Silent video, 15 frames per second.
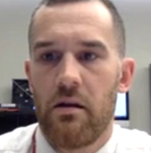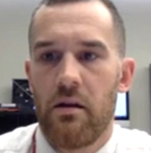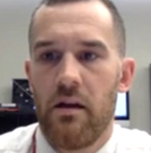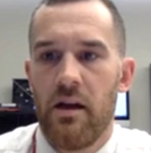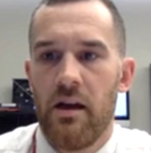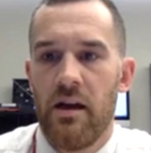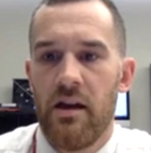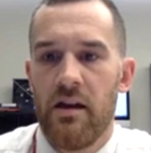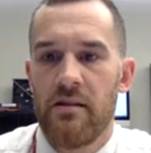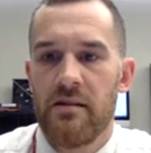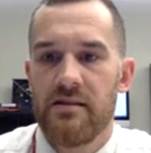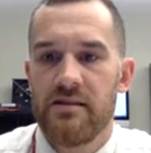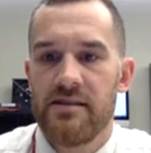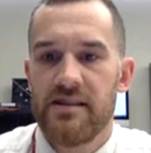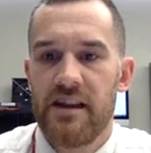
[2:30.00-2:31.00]

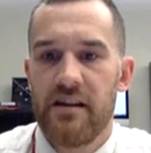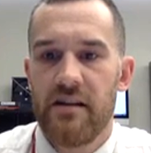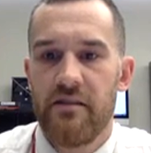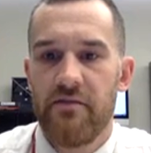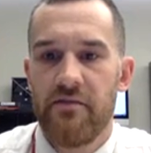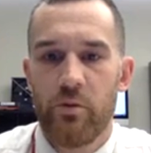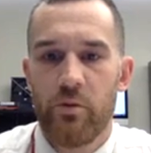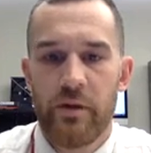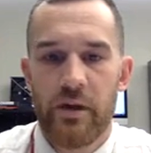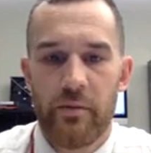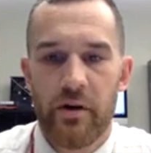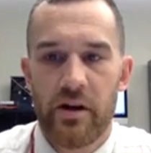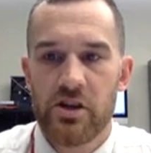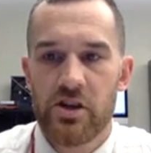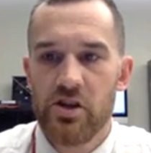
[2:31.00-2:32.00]
And Saturday, 4
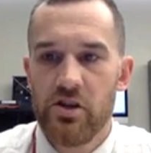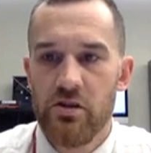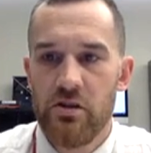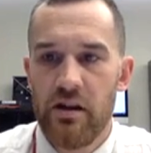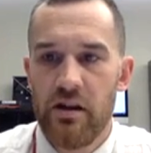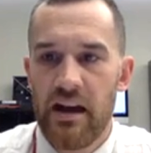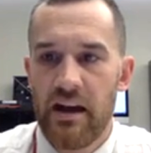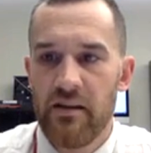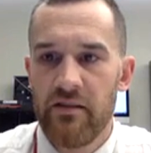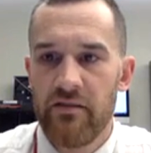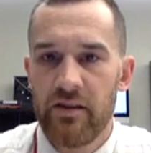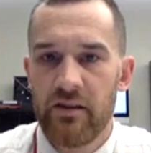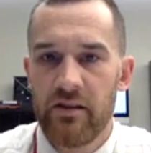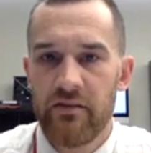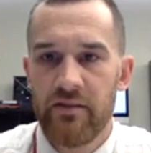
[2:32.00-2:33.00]
p.m., I should have
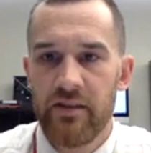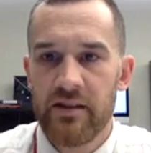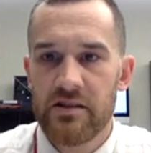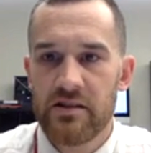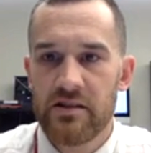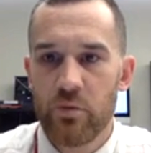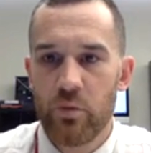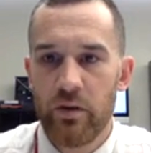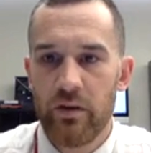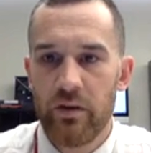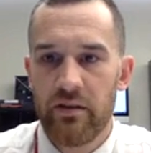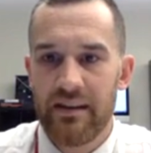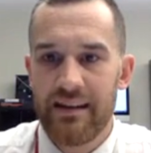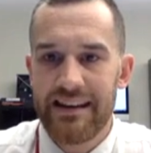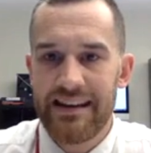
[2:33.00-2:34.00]
an event
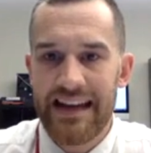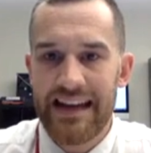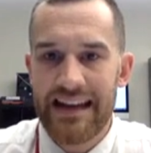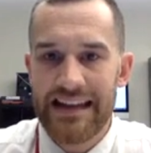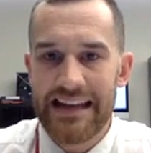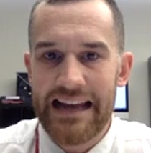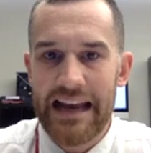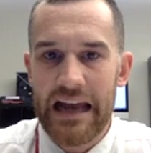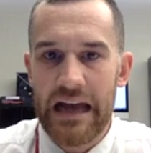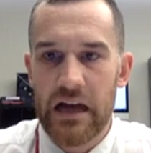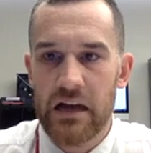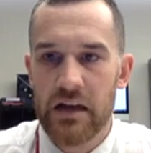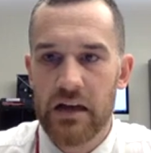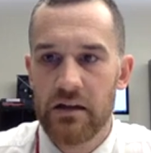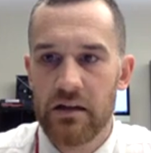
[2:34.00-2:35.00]
with Daniela.
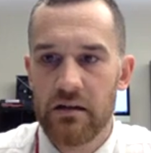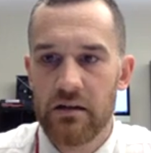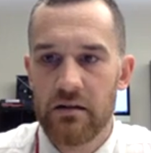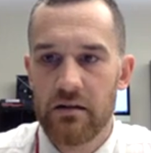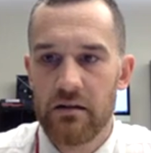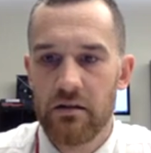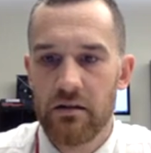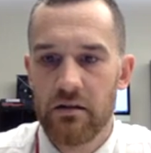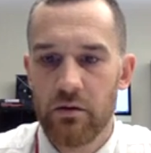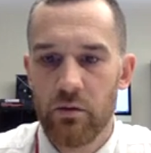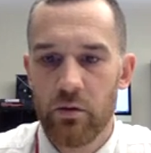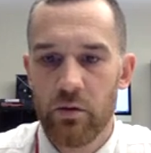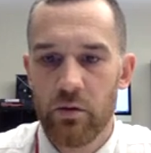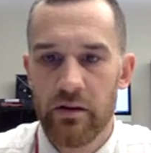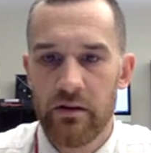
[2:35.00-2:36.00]

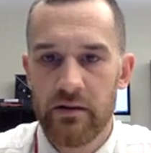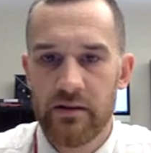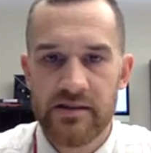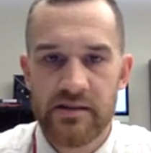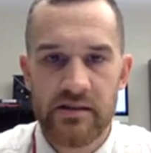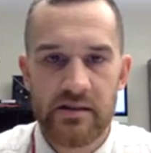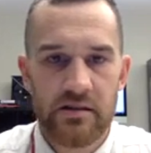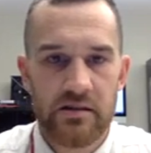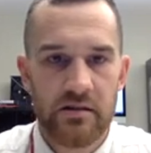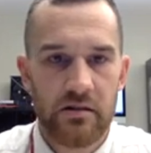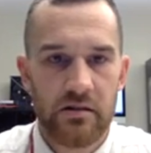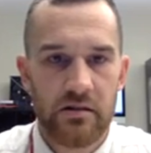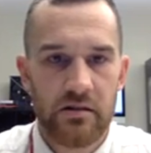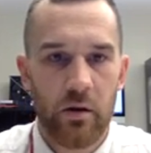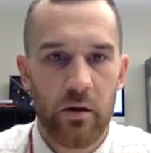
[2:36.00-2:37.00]
Where is it?
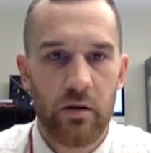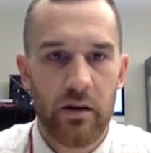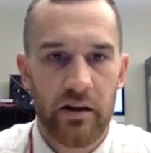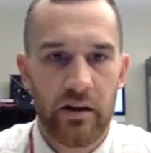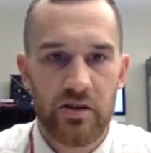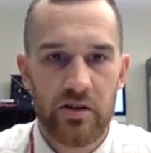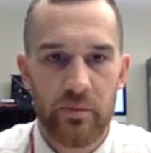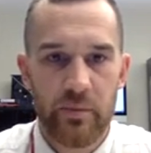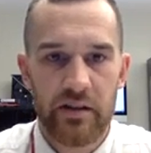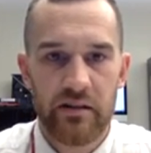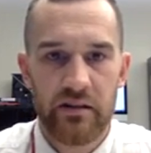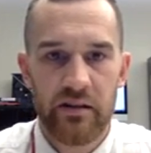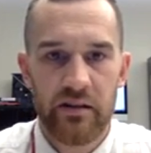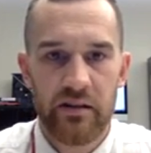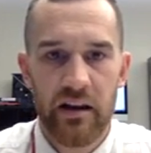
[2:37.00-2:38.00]
Oh, I got to jump back
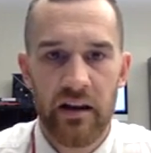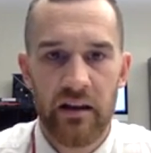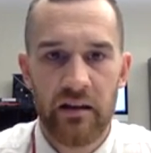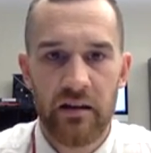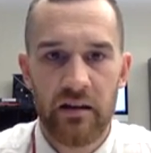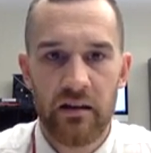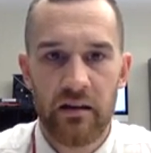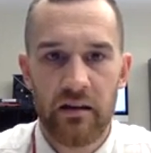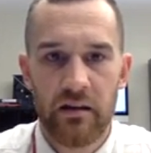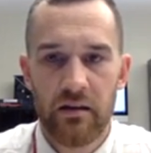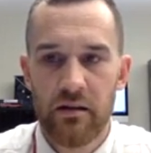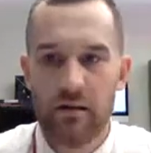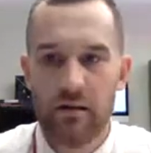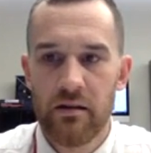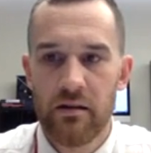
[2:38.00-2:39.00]
to today.
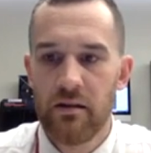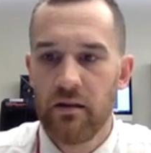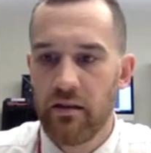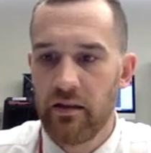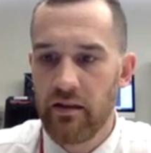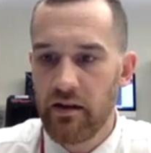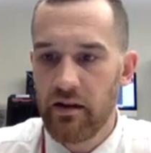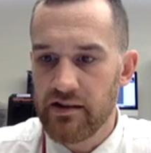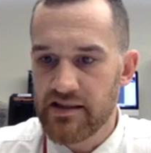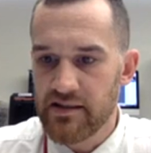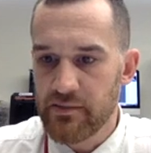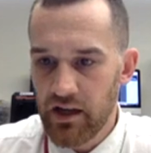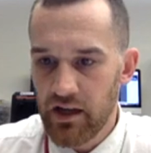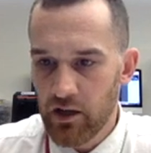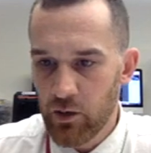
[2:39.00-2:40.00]
There it is,
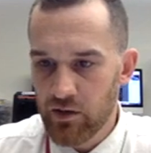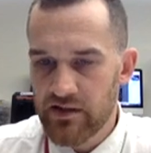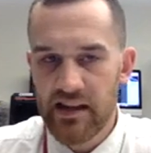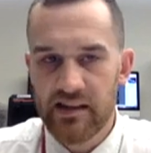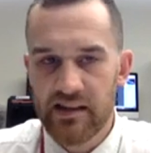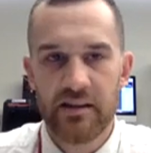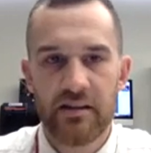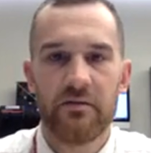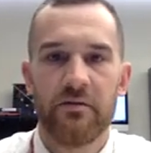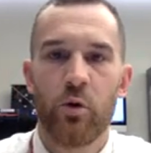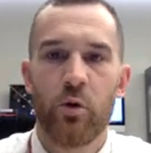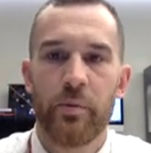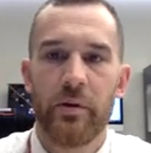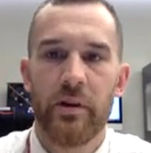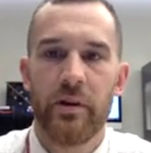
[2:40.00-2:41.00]
meeting with Daniela at
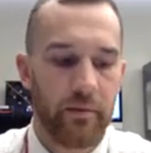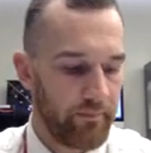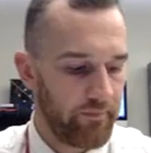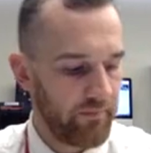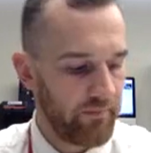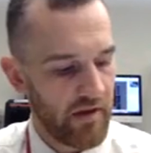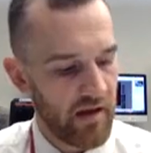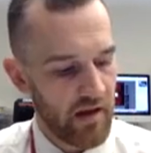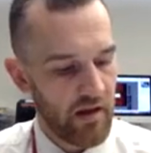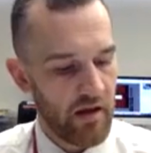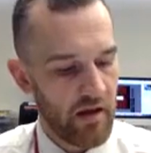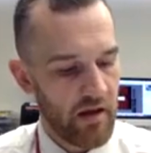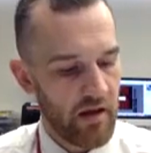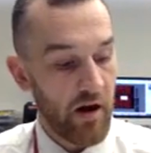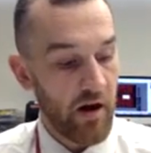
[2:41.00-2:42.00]
4 p.m.
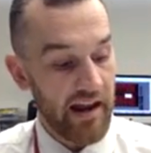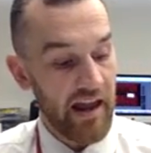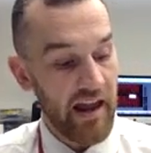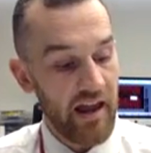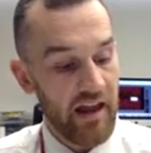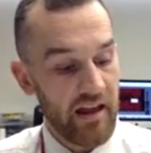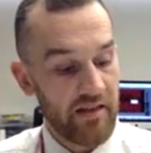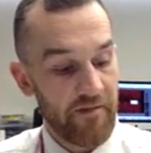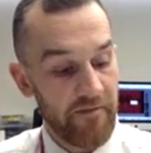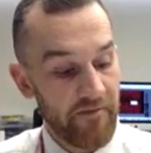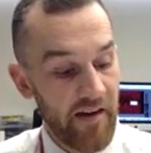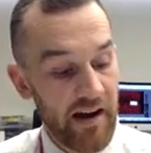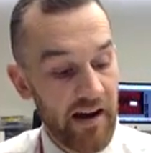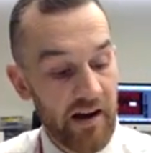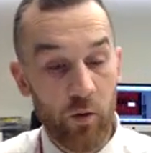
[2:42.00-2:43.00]
All right, and the
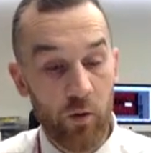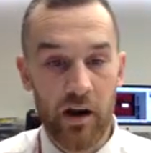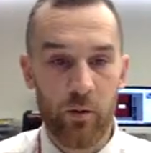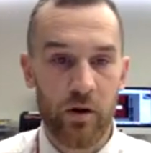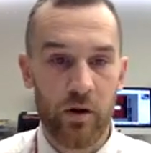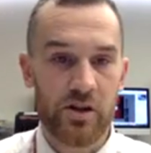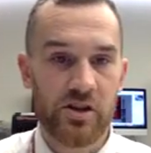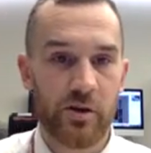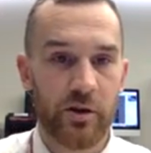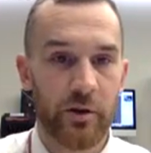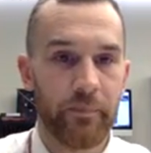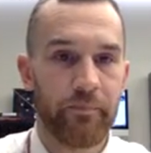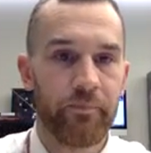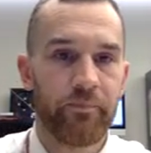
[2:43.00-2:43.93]
final one I want to show you.